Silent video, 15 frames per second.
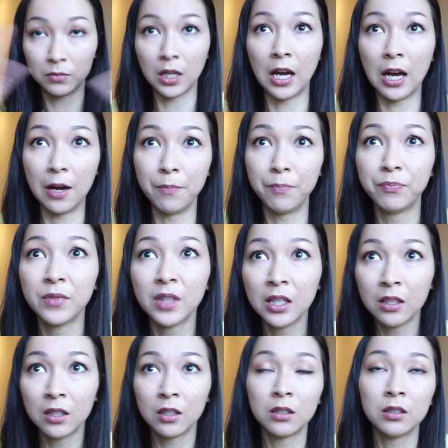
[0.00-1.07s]
um,
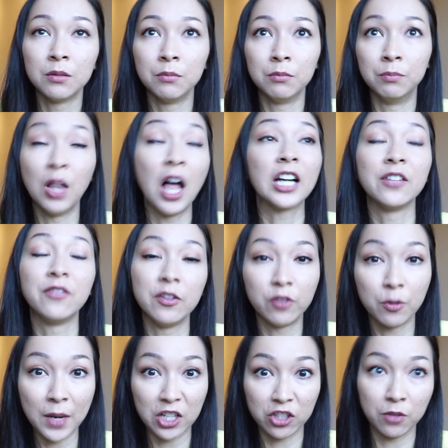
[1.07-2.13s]
block of
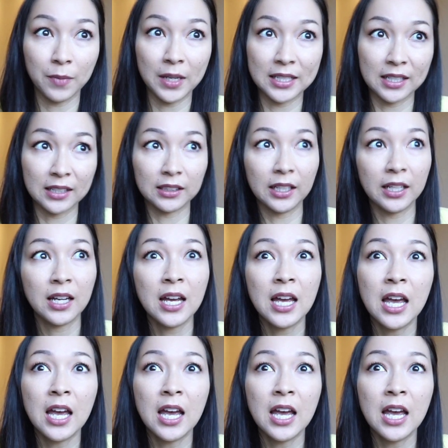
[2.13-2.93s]
information basically.